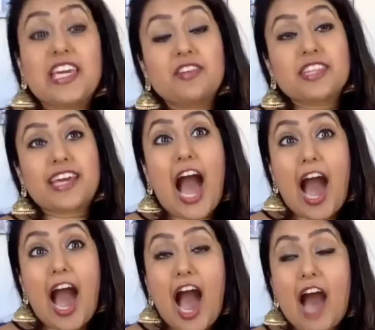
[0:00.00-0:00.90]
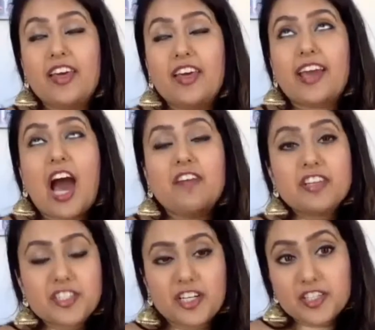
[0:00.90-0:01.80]
like like having judges like
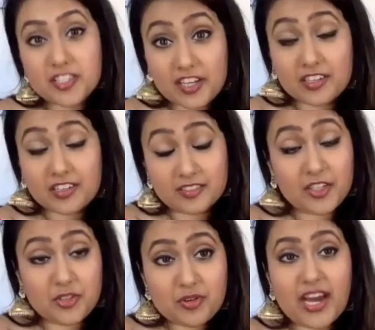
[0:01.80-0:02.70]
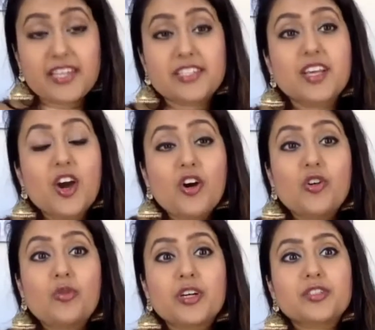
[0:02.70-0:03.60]
like you guys who are so
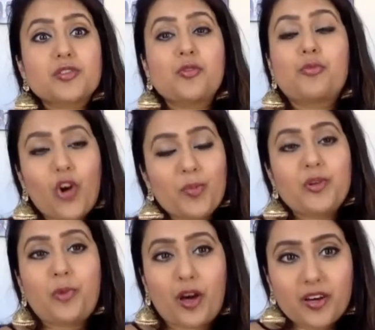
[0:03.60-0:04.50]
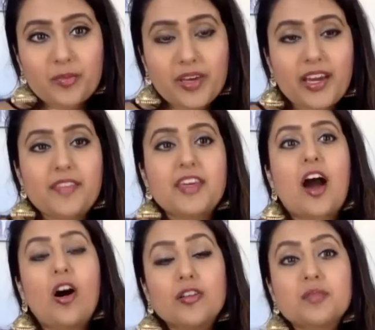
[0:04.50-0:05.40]
warm and welcoming i think also
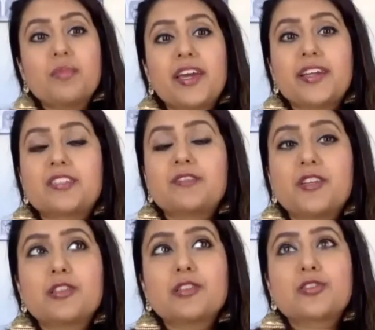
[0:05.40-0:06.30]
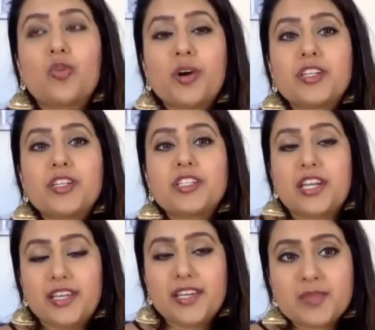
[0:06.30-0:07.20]
made us feel so much at ease
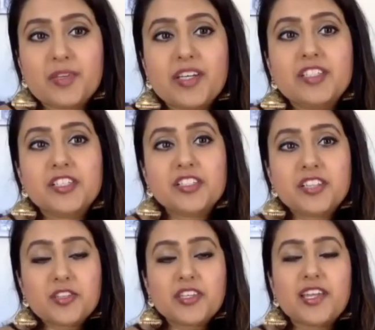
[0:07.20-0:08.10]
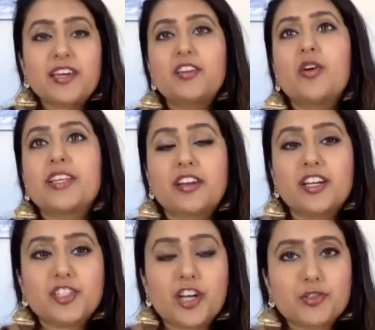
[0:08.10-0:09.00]
because just to see that you know it's not a judge
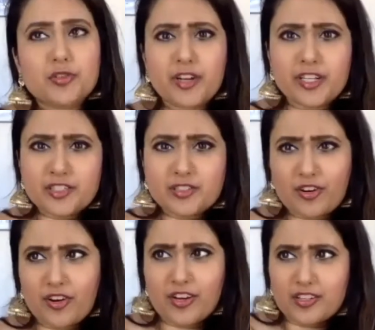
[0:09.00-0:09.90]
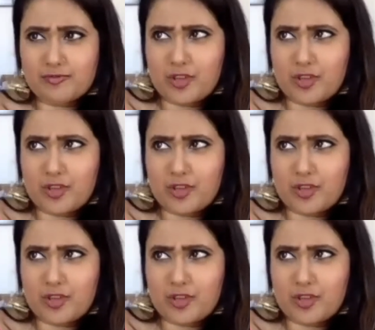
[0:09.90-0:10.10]
who's very stern and it's really like